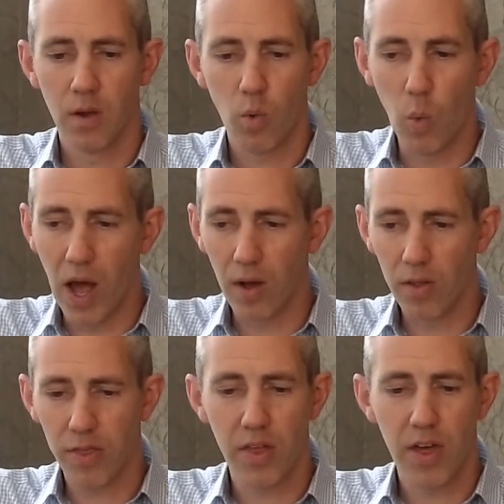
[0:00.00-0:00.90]

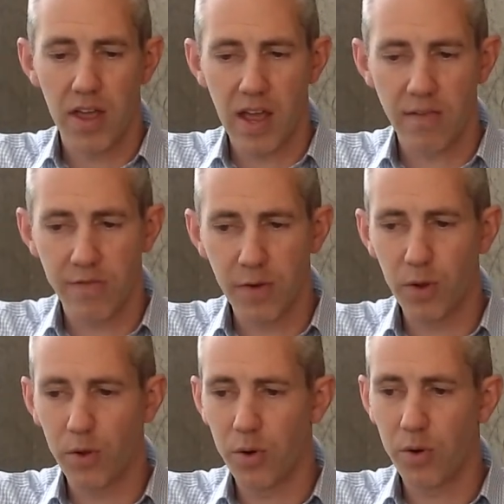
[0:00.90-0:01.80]
Wealth and
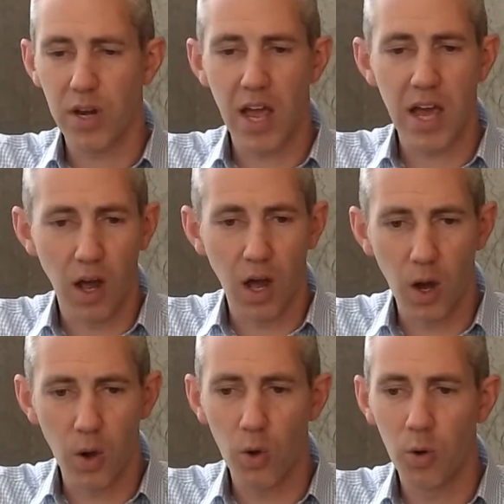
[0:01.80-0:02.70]
food and a
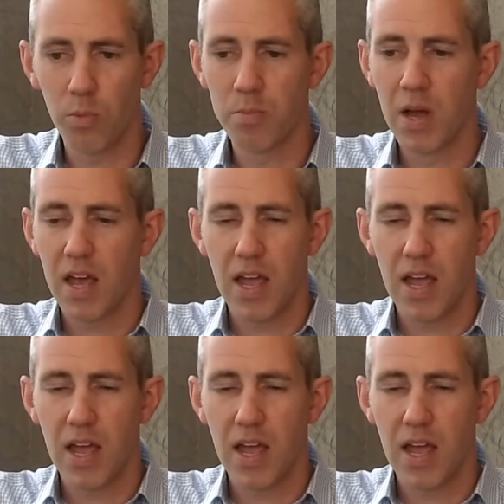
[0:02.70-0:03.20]
home